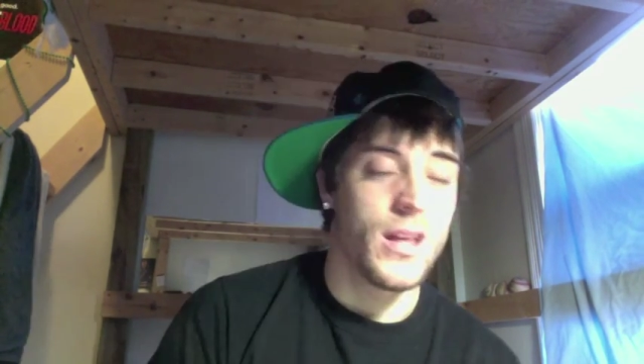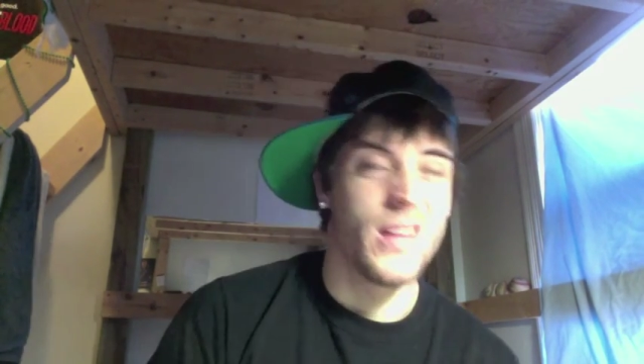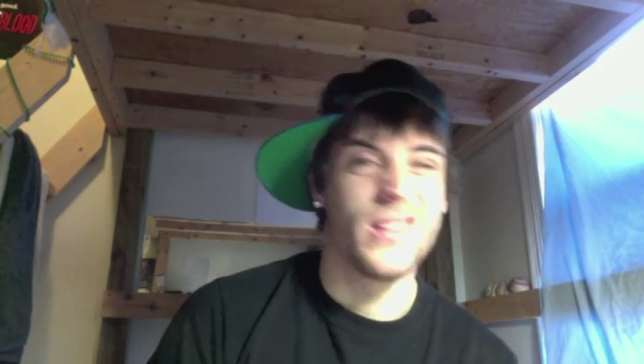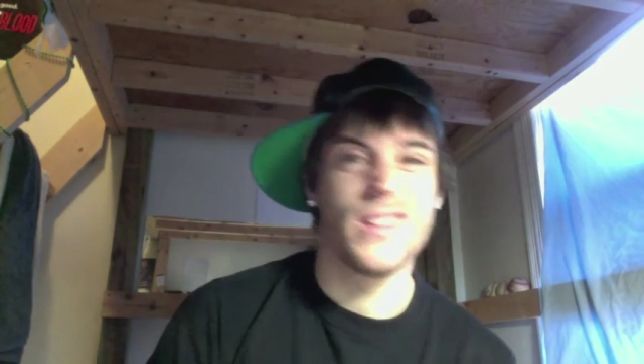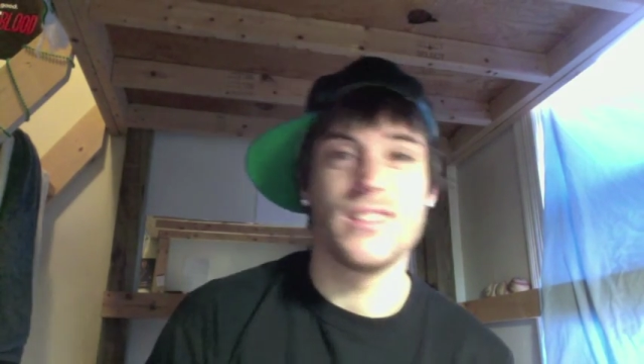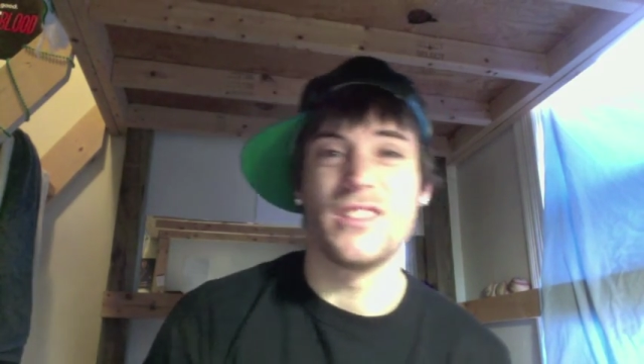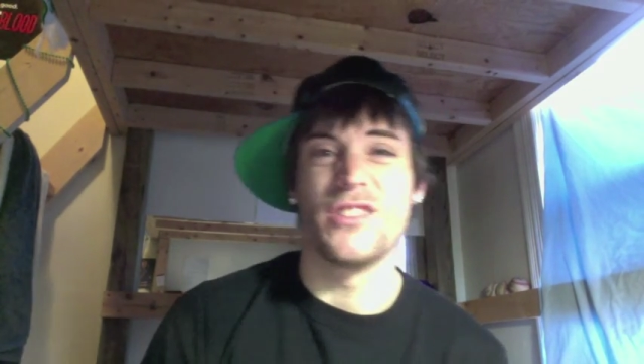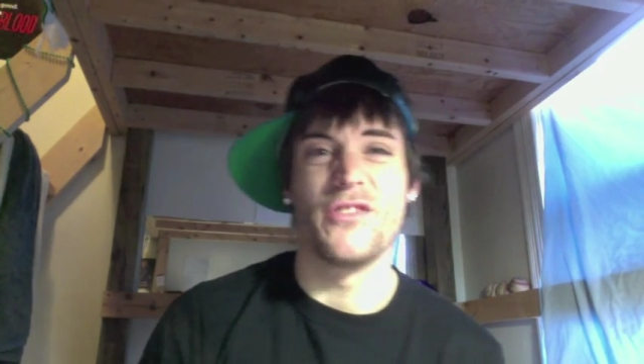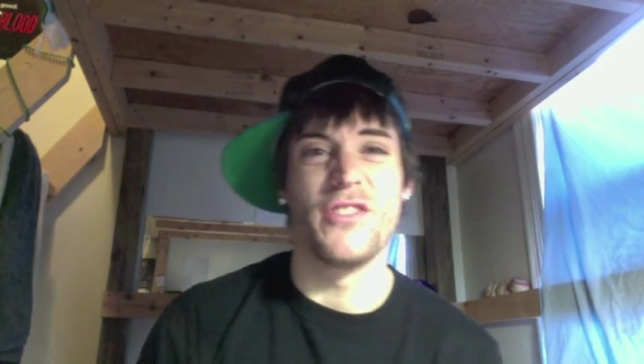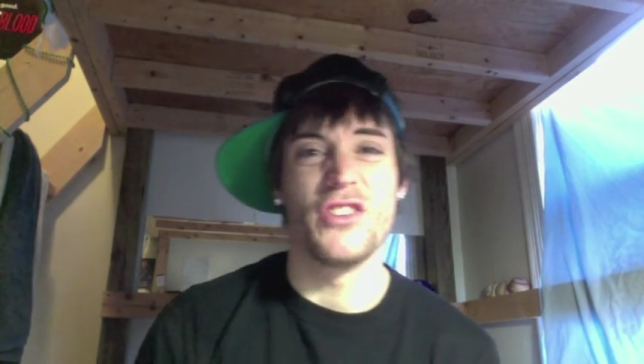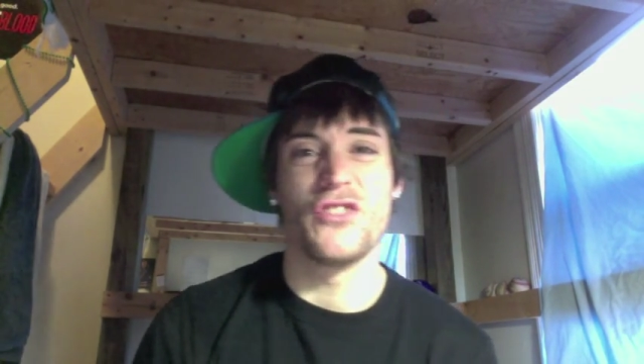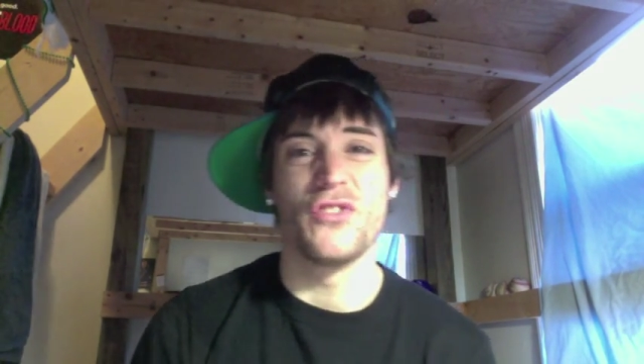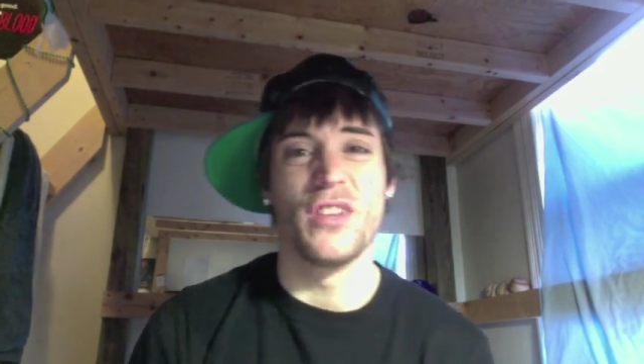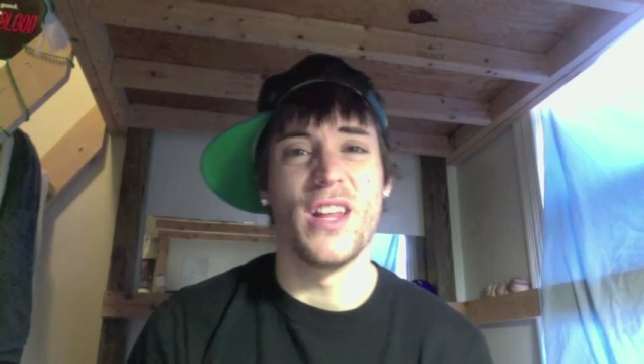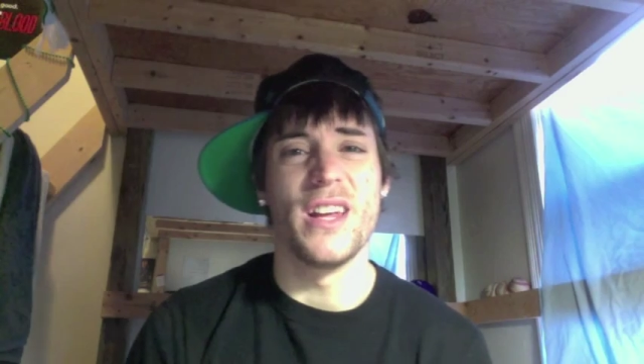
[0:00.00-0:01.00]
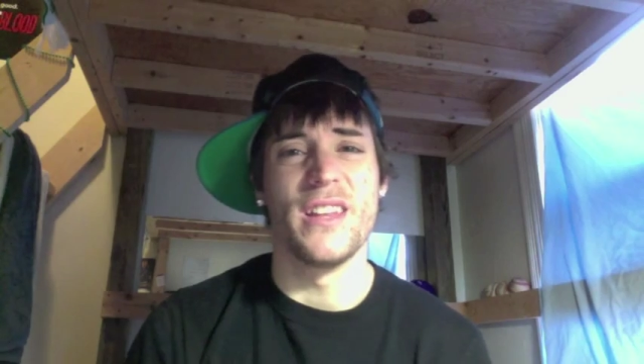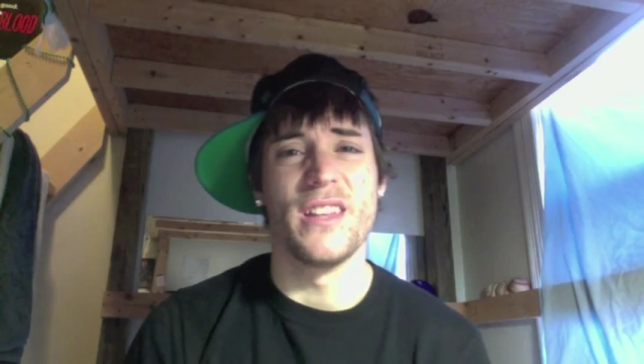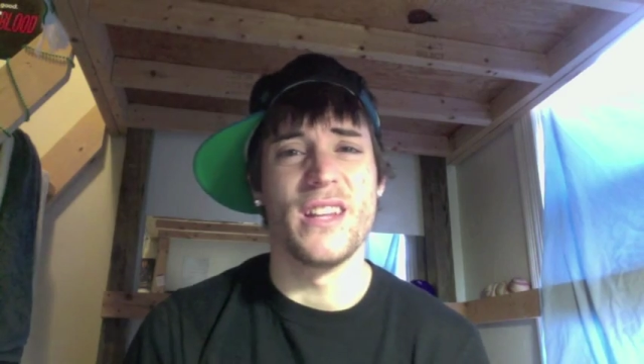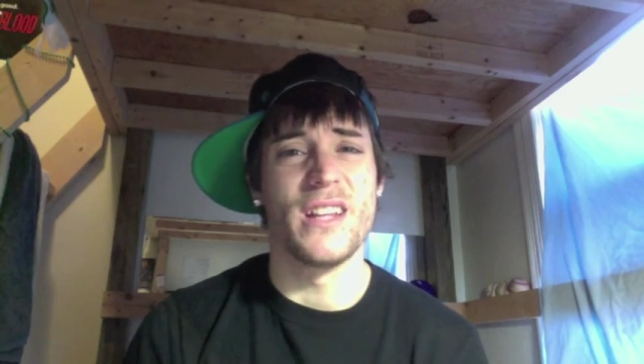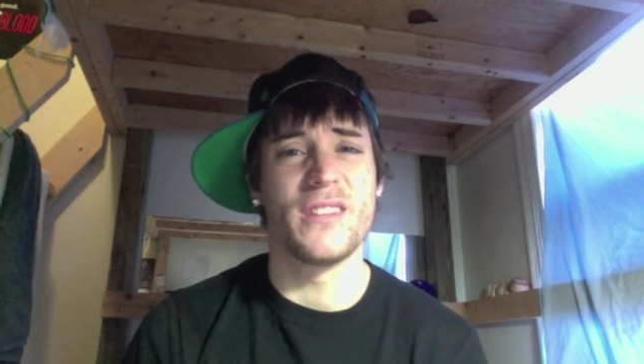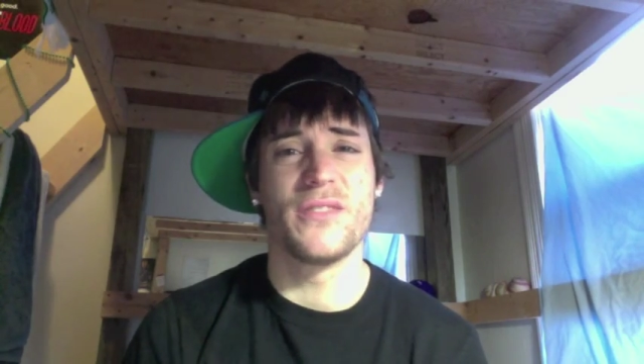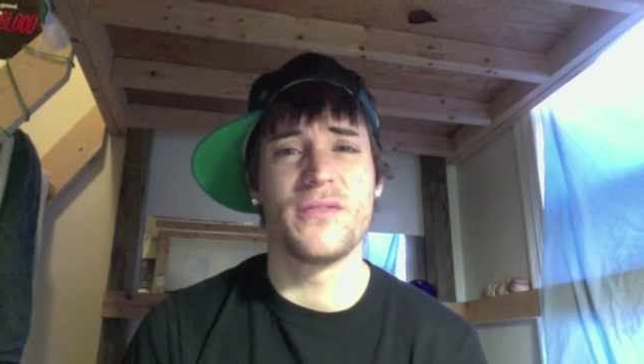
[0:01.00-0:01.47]
Unless it's fish fillet,
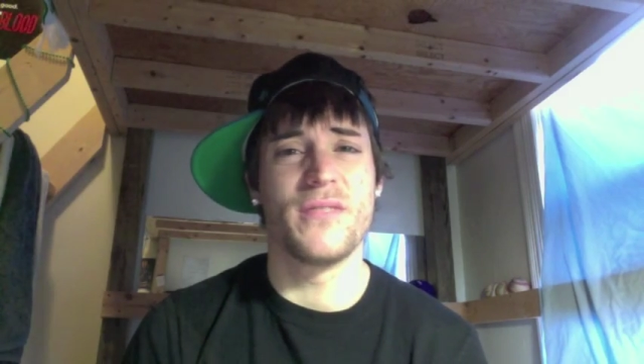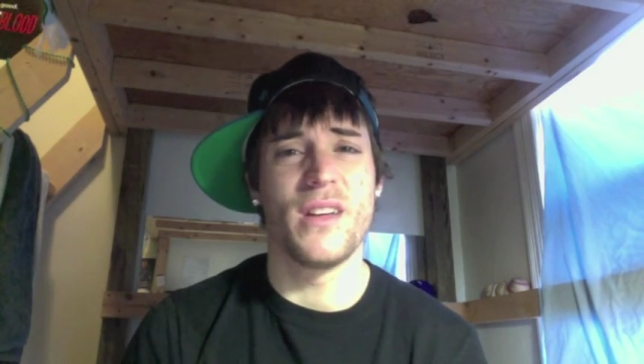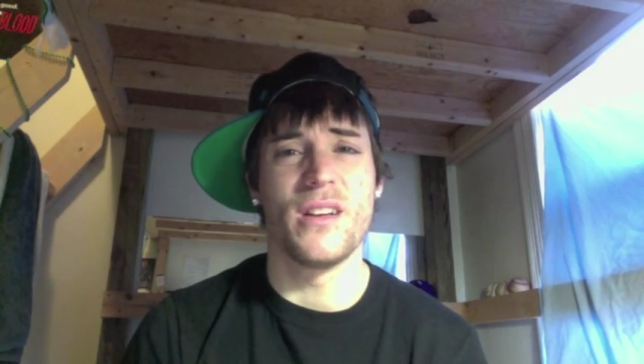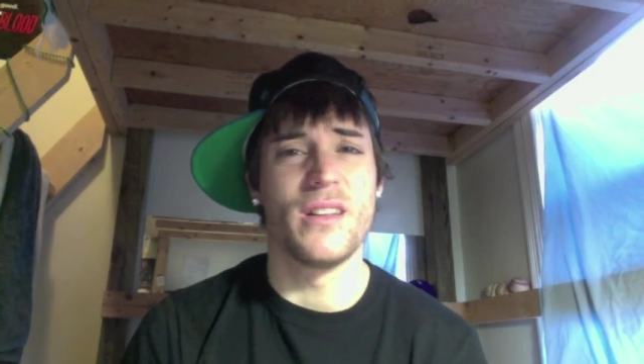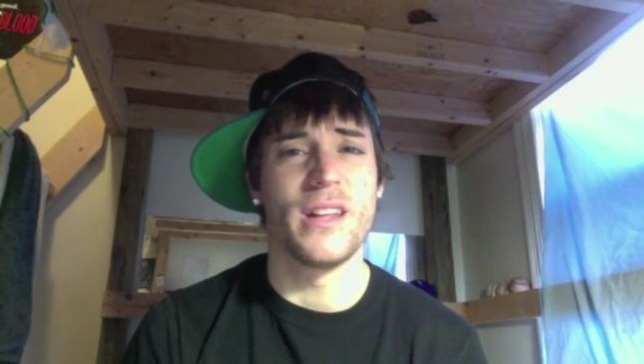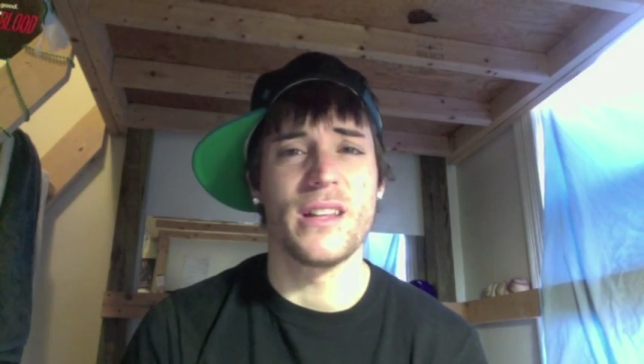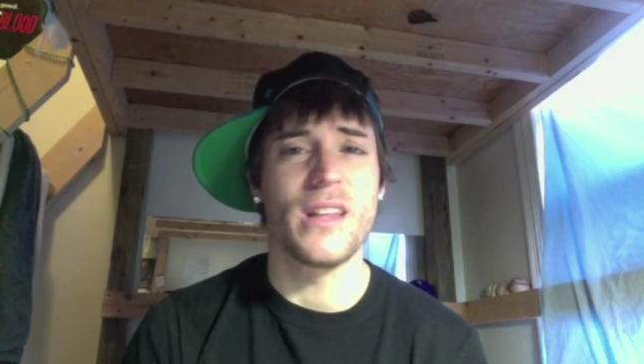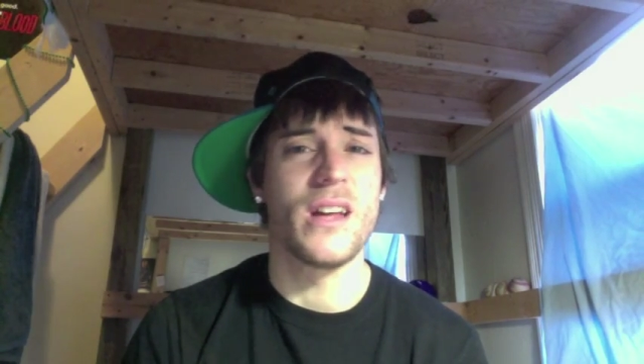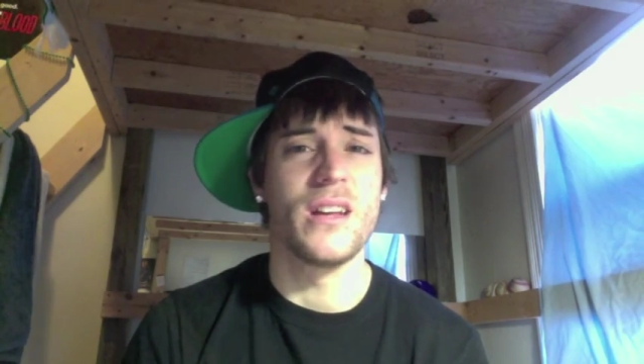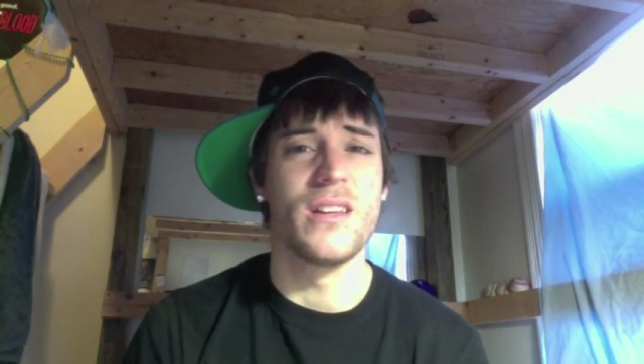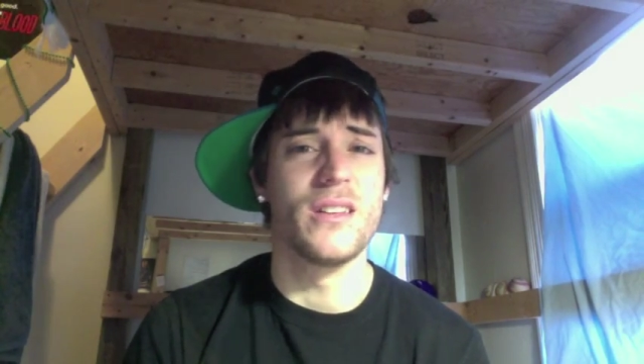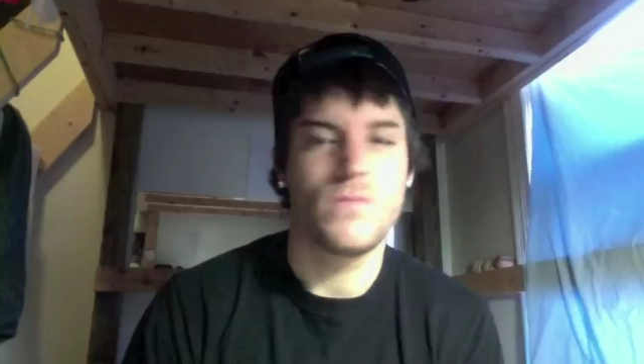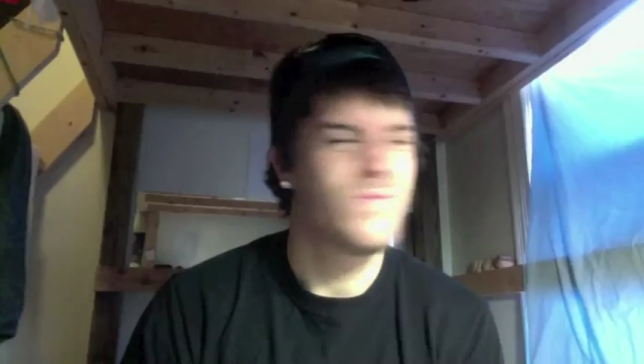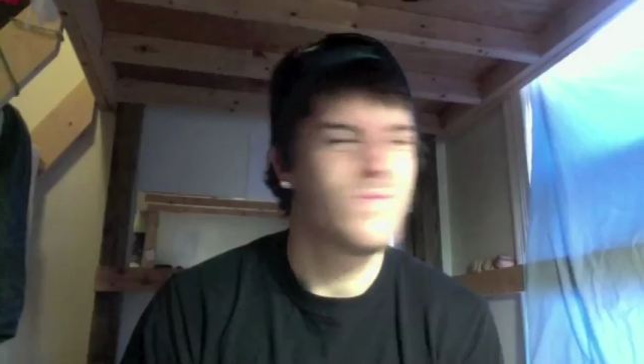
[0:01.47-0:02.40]
then that's I don't like that either.